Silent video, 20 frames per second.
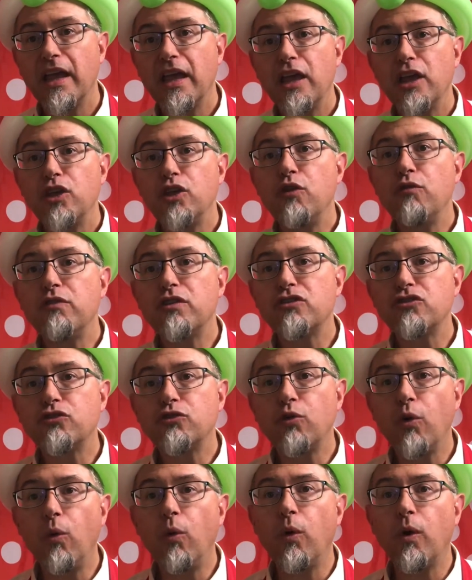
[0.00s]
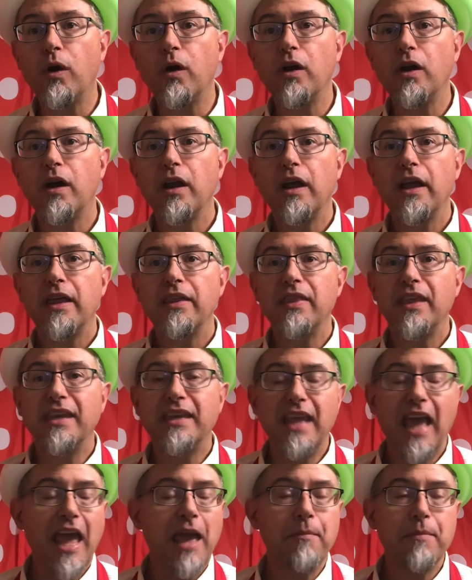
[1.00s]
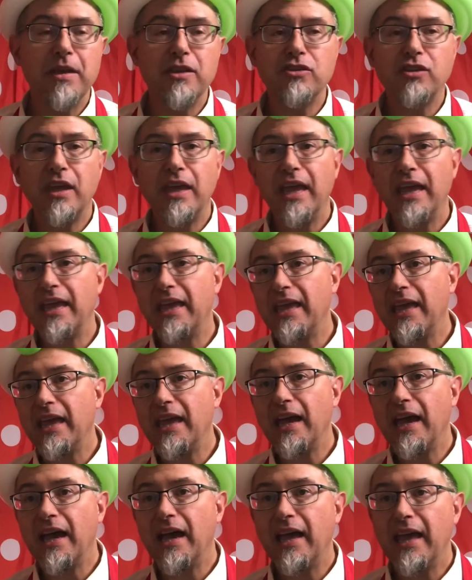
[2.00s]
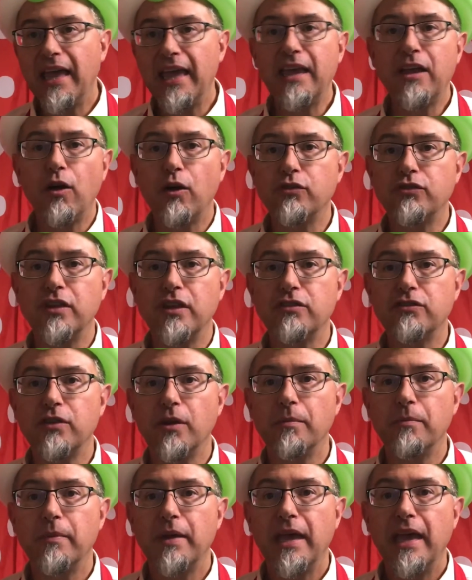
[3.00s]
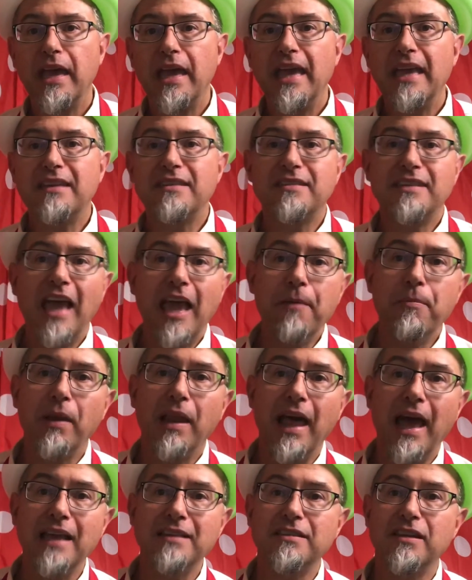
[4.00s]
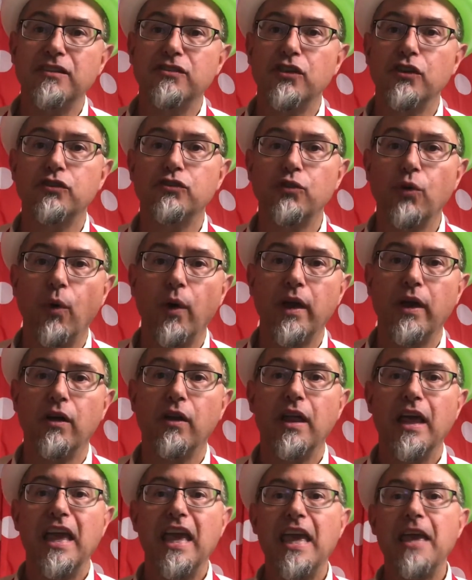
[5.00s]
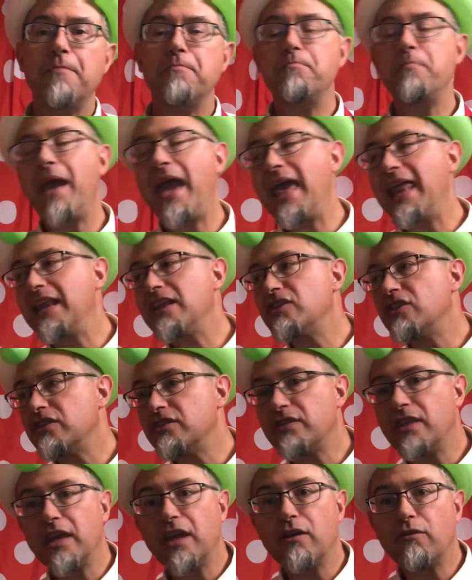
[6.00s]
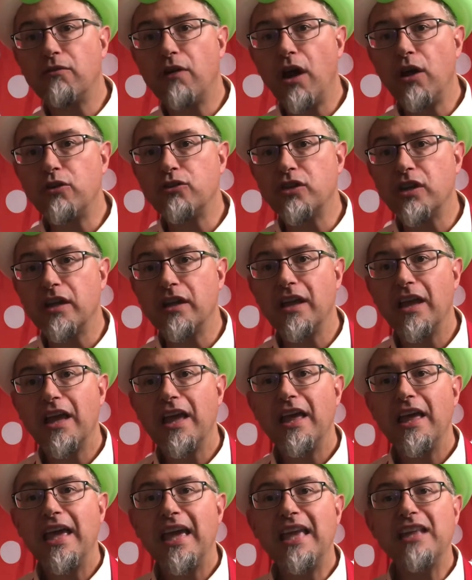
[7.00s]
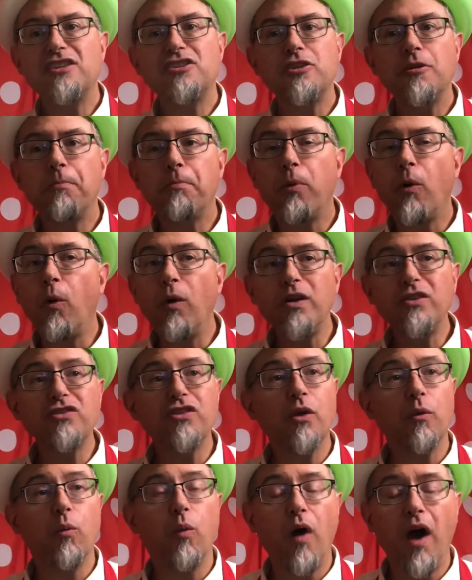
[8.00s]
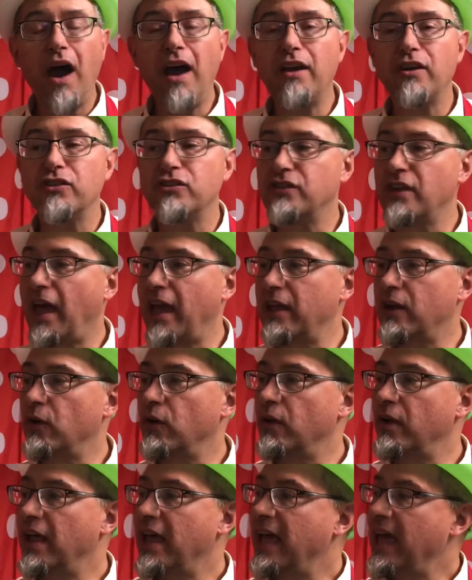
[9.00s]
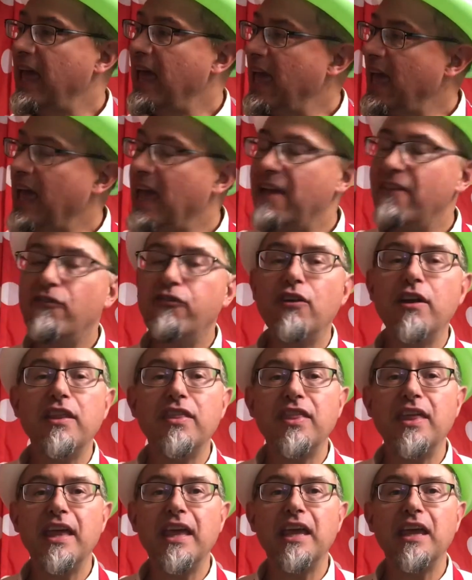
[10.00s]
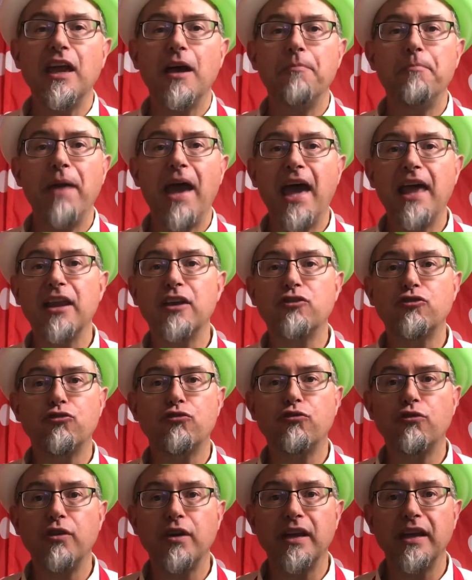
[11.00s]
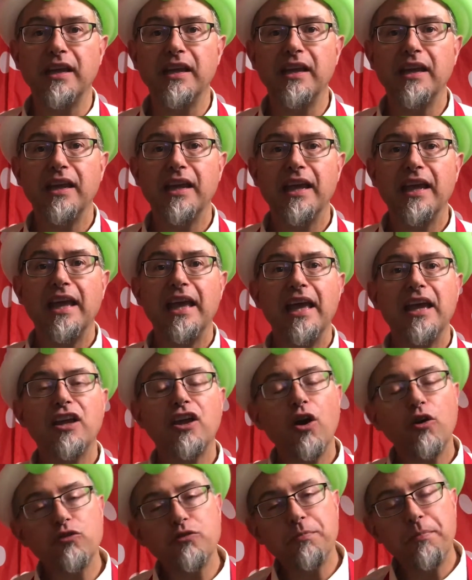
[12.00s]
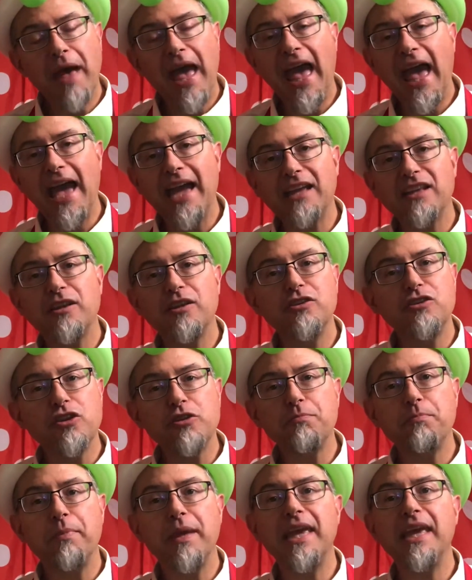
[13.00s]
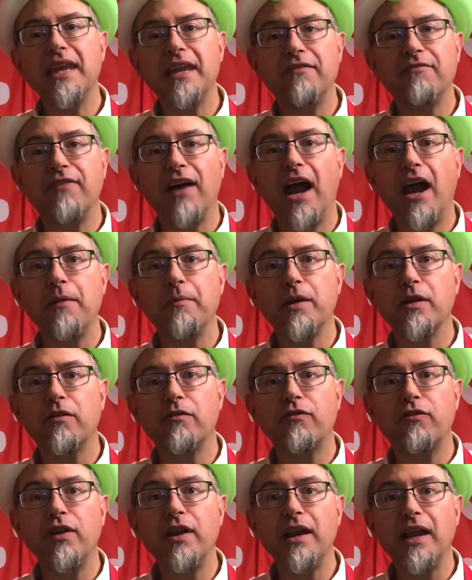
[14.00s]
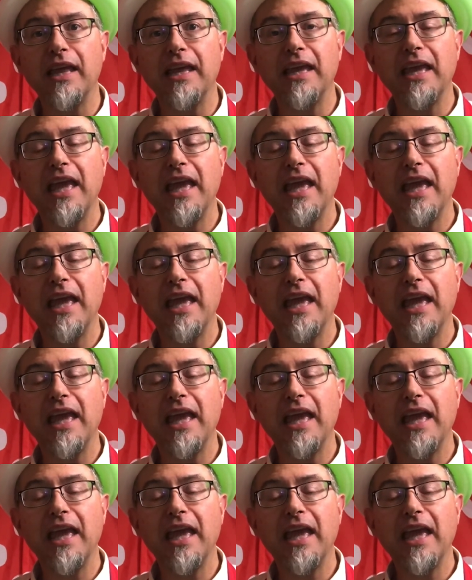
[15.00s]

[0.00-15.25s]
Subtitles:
You restore the damaged ecosystem. It stabilizes the soil. It manages the erosion. It supports the water cycle. Everything about a tree goes back to just being environmental friendly.